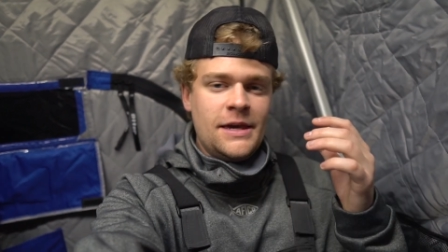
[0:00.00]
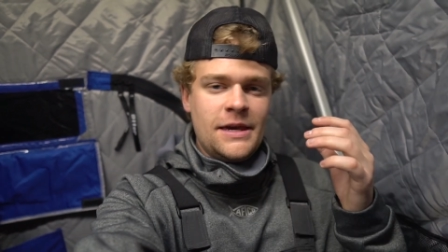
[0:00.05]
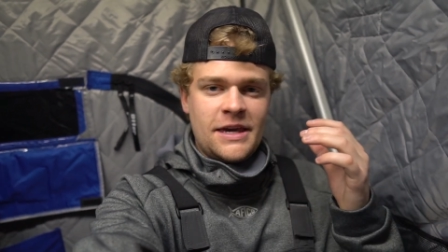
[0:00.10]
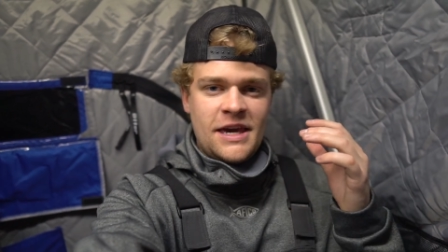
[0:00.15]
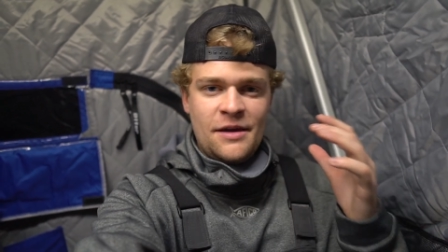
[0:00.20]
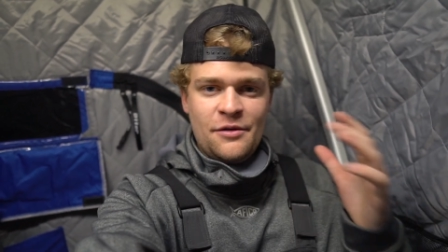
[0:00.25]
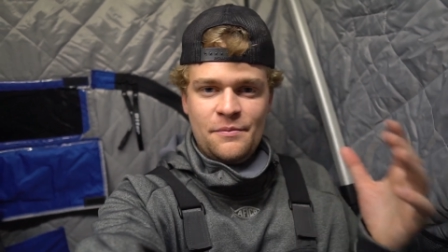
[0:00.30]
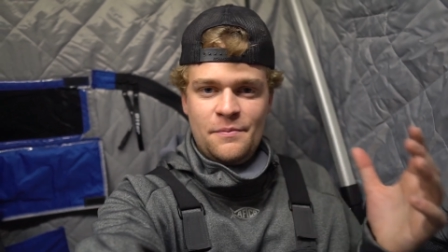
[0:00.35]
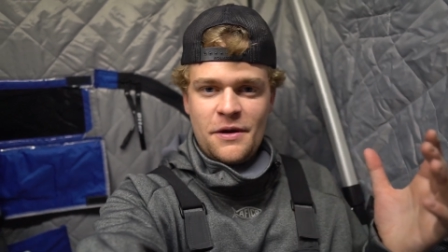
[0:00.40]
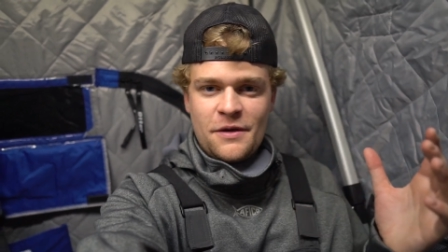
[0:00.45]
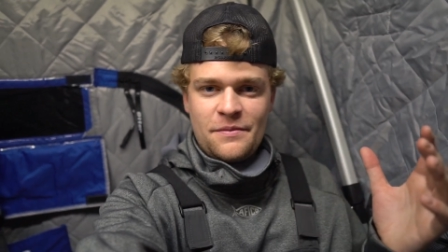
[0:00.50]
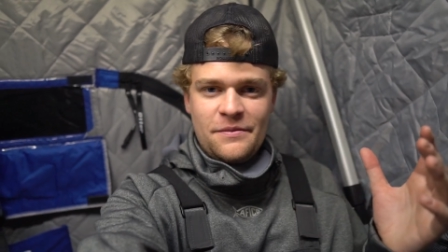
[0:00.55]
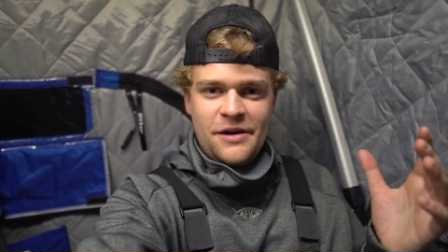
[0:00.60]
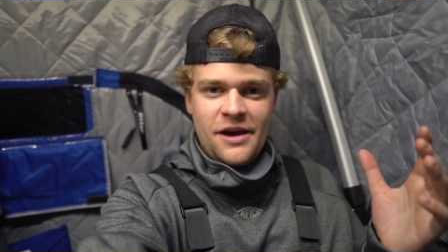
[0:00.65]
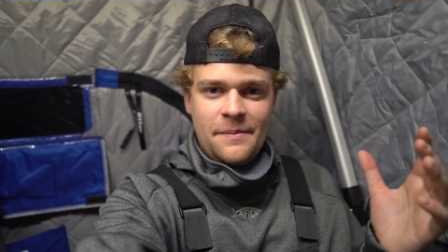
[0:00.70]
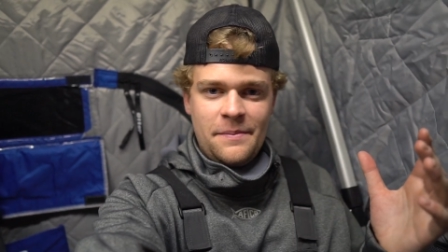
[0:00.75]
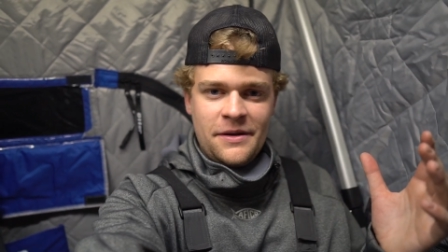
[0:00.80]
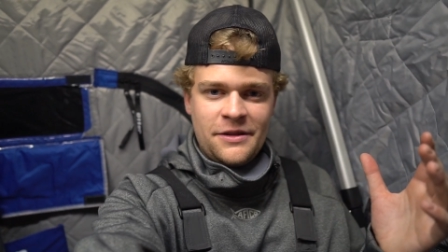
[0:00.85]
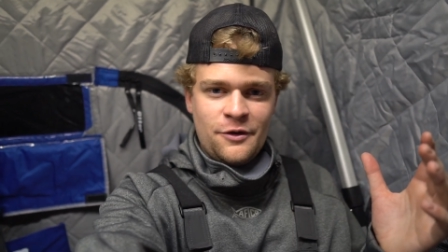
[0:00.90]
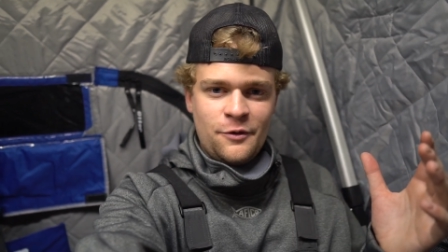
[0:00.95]
He came and picked me
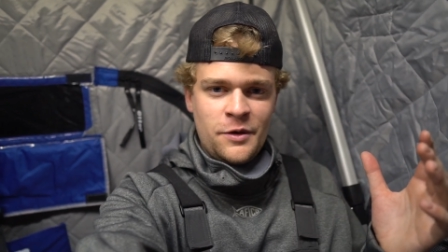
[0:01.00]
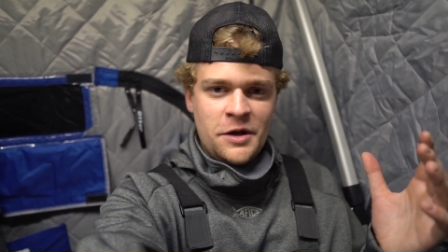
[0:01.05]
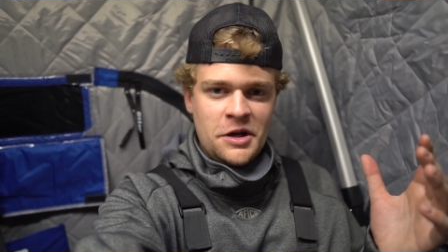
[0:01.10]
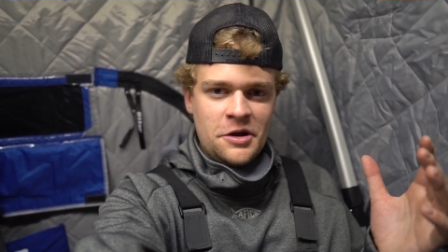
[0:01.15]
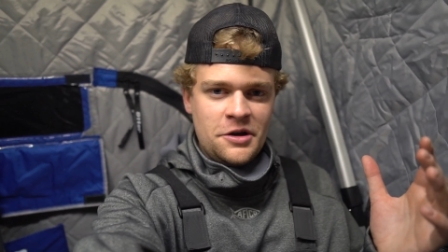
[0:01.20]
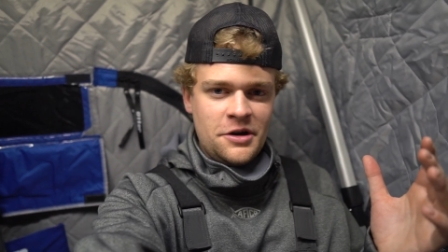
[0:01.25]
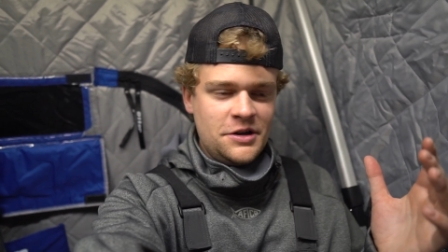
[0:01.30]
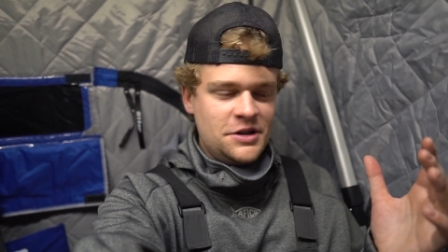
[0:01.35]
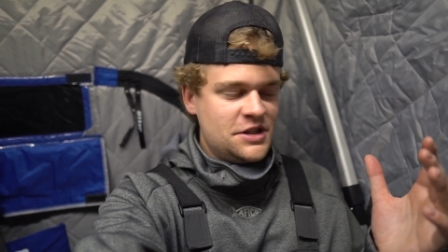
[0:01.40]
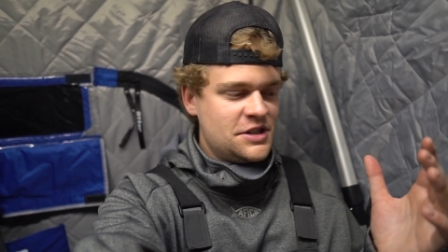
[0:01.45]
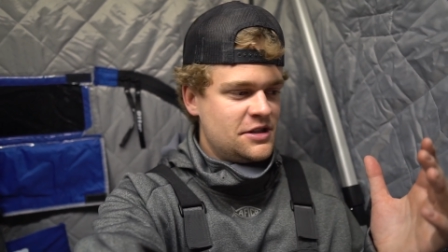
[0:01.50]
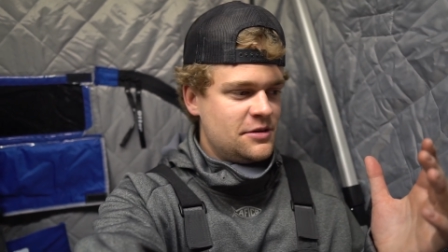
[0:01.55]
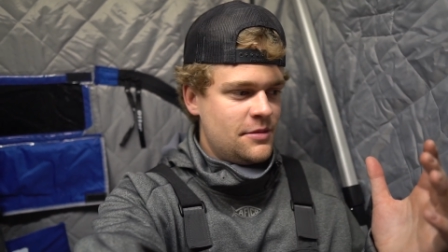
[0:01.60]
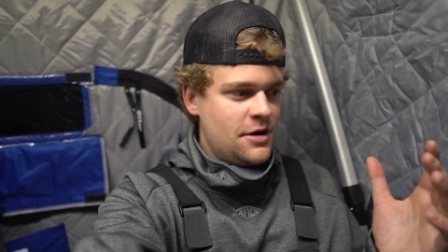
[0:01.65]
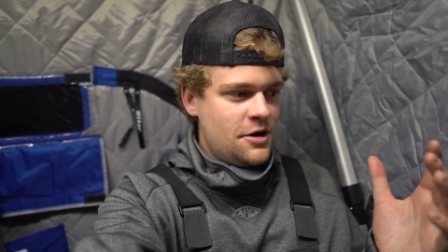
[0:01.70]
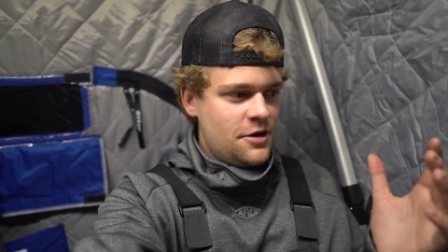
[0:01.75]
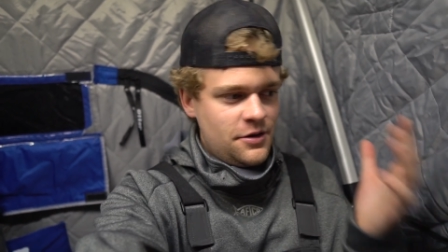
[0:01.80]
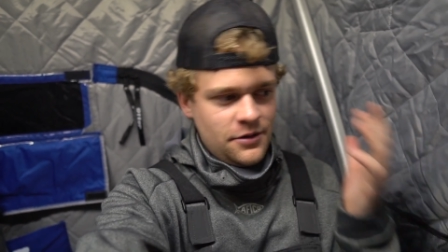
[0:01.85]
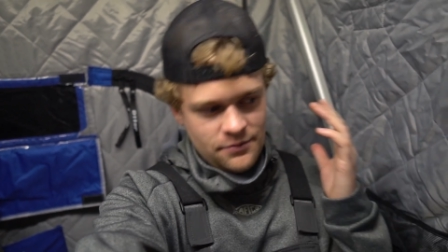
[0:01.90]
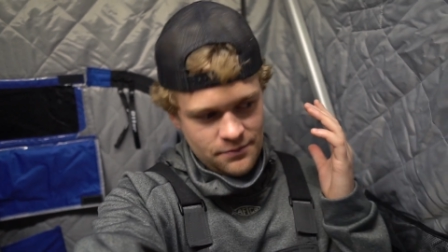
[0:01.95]
up on the Wheeler just
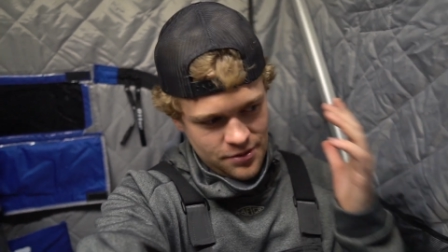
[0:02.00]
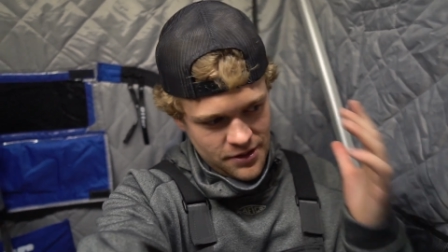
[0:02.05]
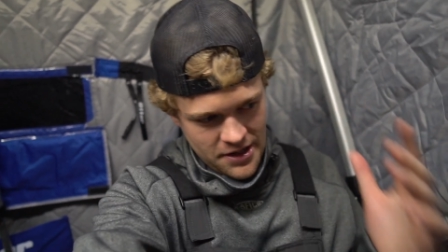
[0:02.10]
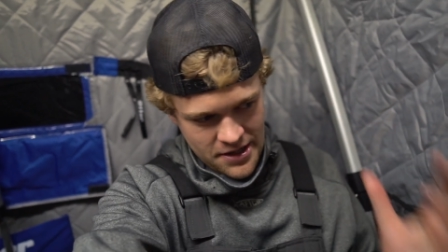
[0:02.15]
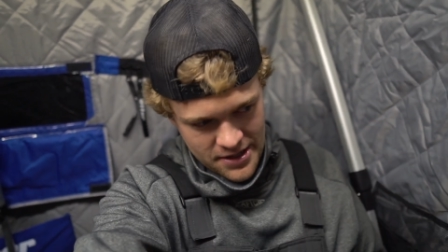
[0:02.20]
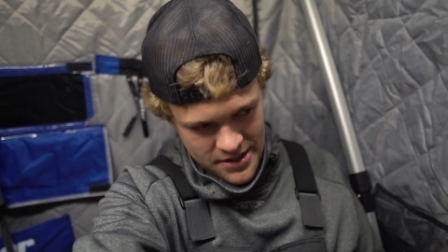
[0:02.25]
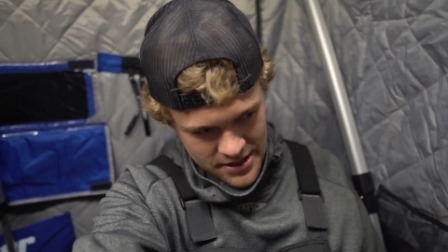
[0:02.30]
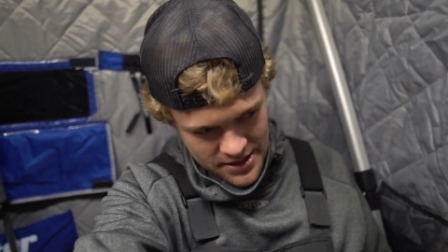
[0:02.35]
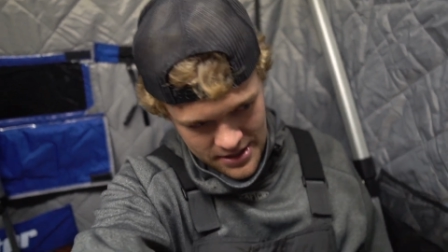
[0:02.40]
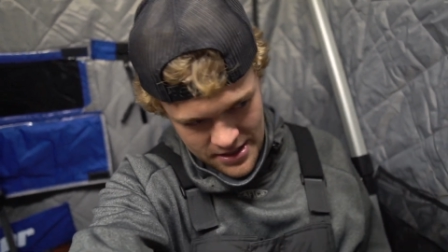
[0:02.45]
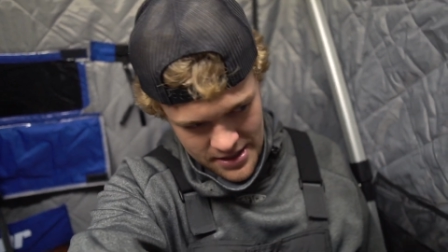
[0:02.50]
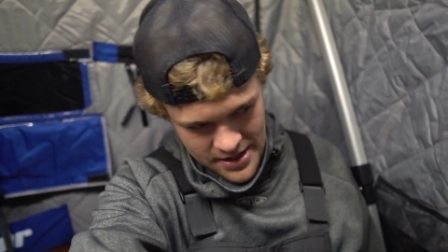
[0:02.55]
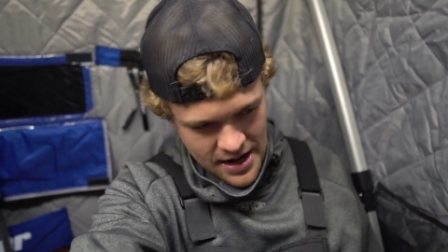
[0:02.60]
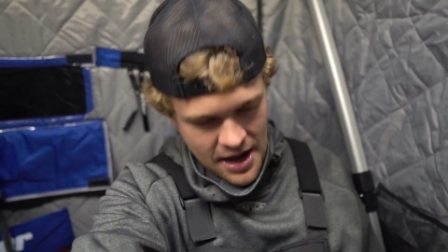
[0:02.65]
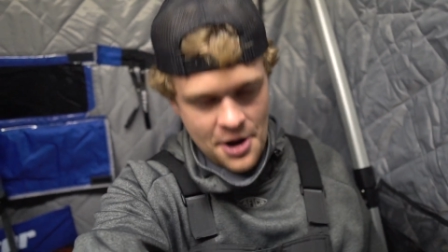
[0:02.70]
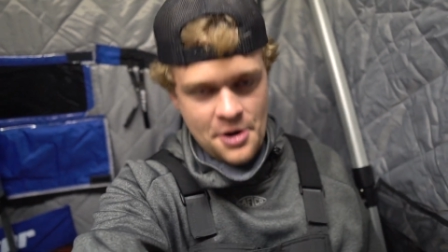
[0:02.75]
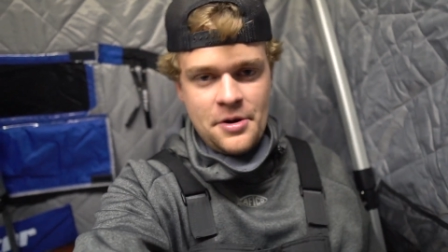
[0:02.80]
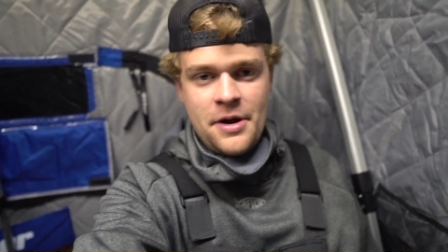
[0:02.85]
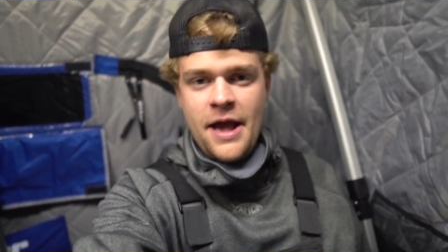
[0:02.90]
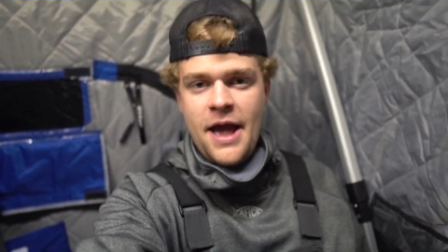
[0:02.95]
about probably an
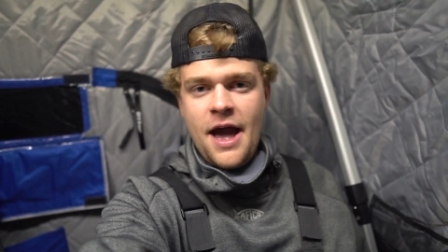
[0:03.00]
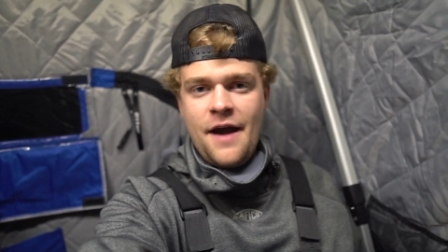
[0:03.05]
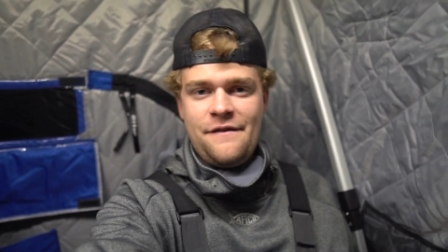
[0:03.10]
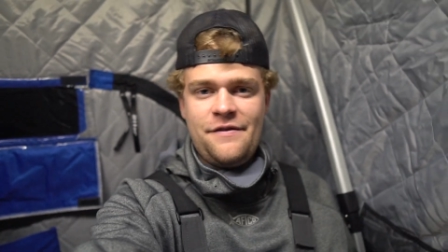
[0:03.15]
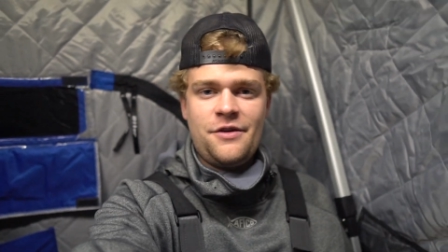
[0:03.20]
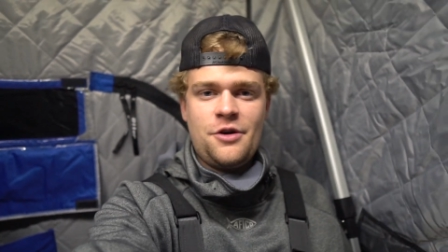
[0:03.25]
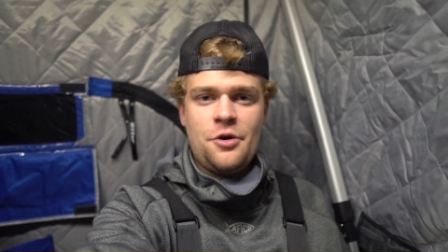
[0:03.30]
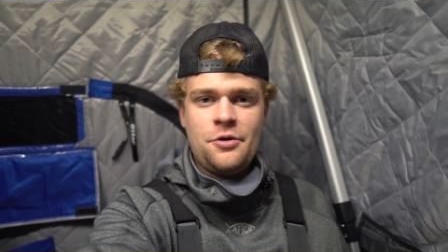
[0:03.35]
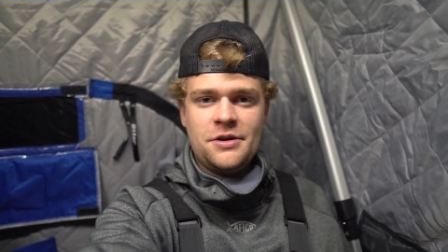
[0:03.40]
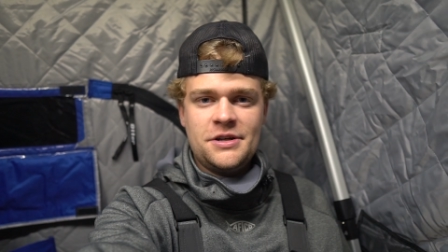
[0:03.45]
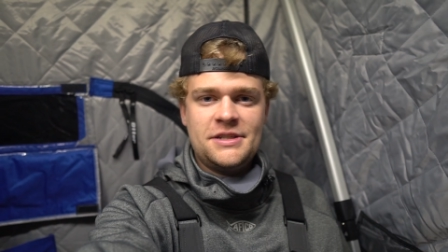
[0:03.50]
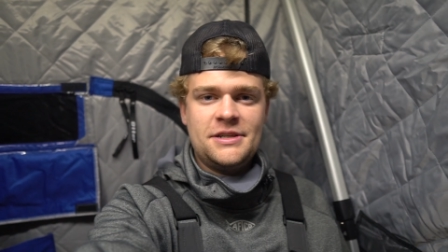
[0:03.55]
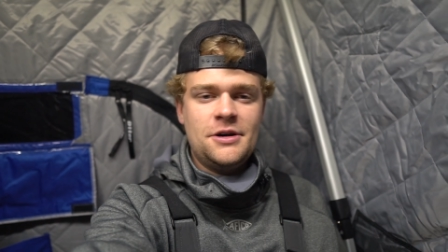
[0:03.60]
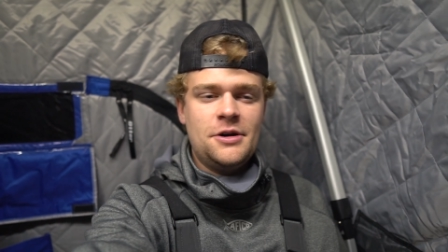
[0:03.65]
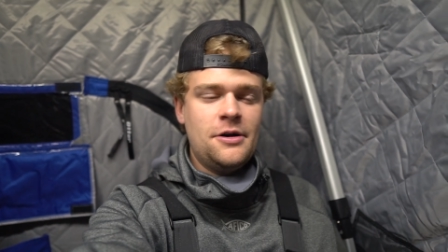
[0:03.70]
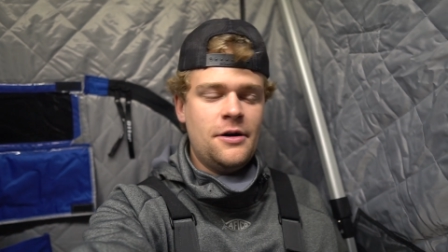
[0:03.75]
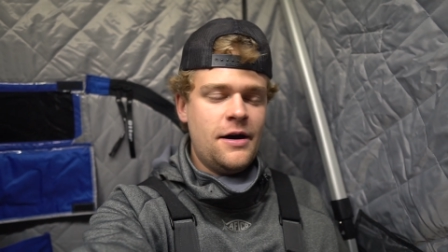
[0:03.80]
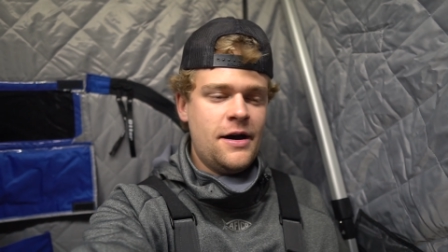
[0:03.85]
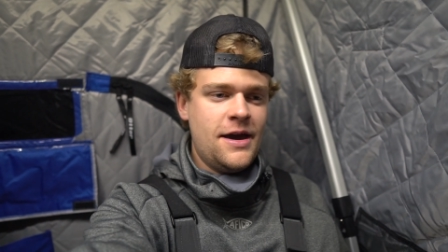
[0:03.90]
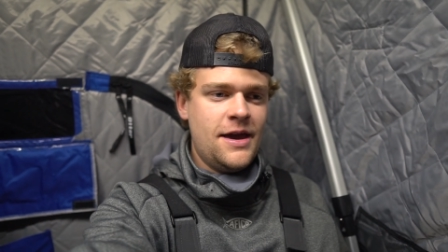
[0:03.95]
hour and a half ago or
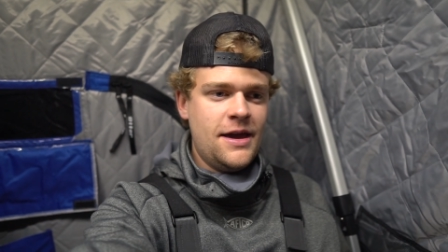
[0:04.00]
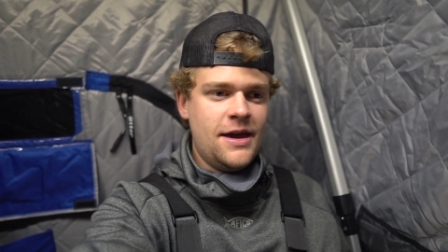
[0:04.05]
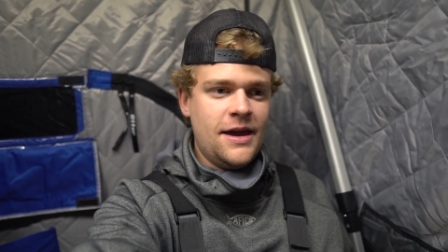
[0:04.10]
so,